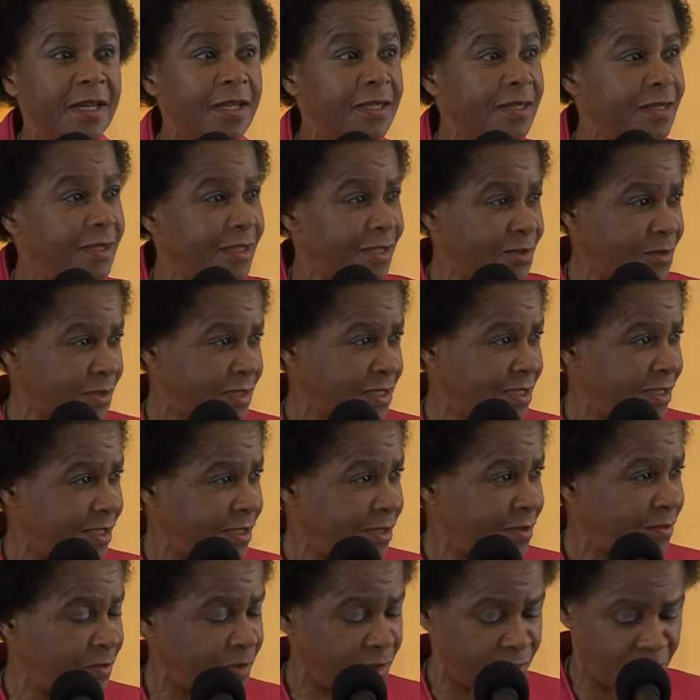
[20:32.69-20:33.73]
And that was a
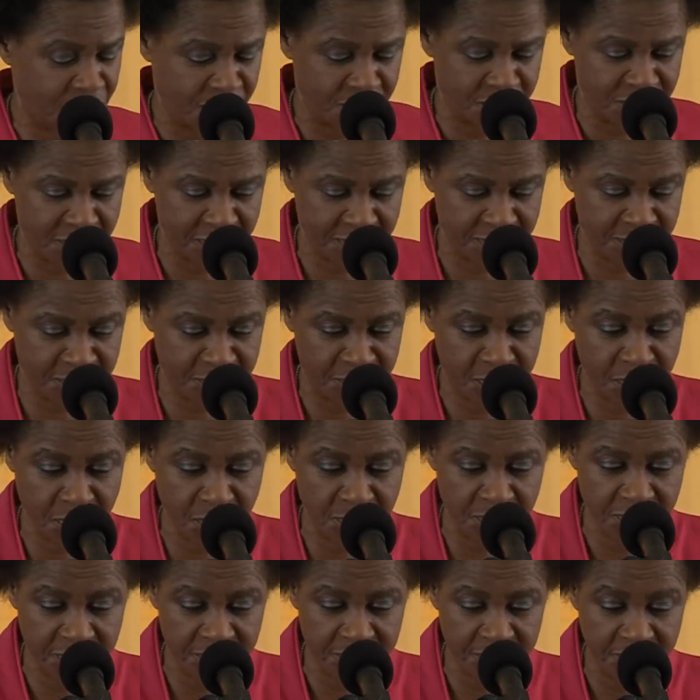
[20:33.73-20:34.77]
little bit of a
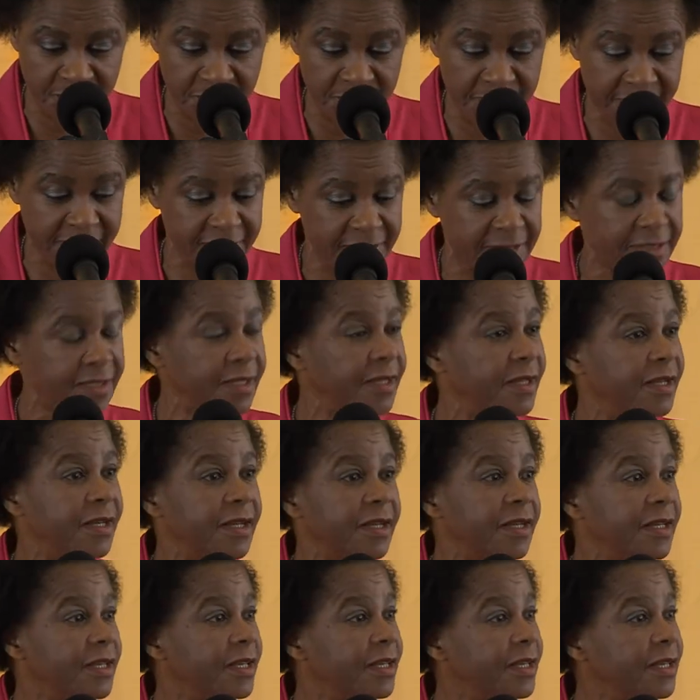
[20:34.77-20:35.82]
problem, but
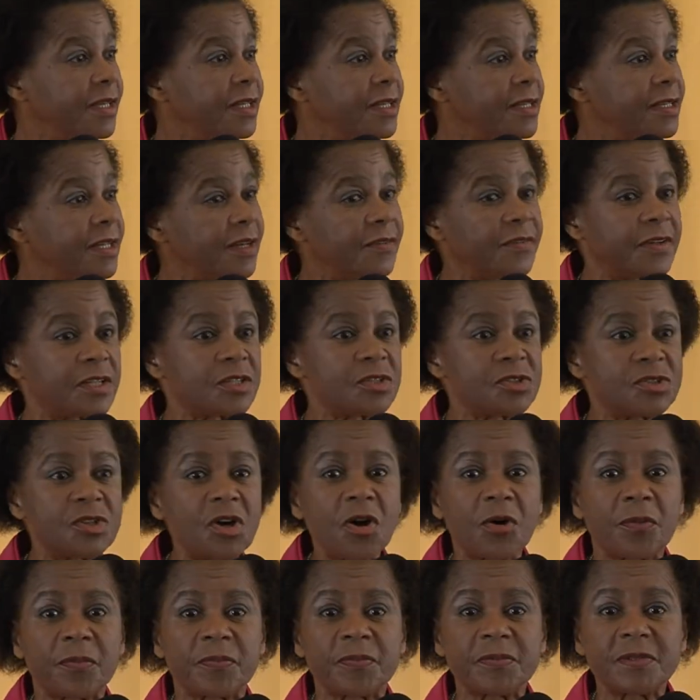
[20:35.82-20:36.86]
it never
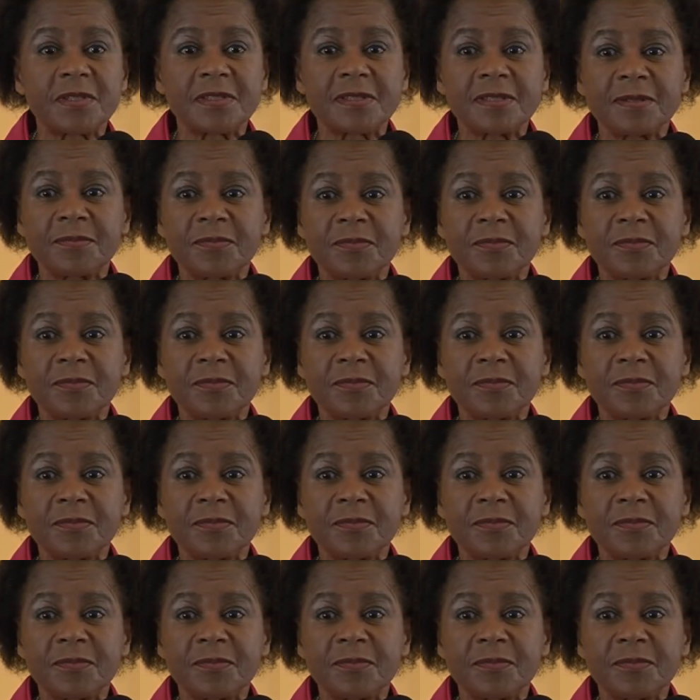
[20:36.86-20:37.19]
stopped.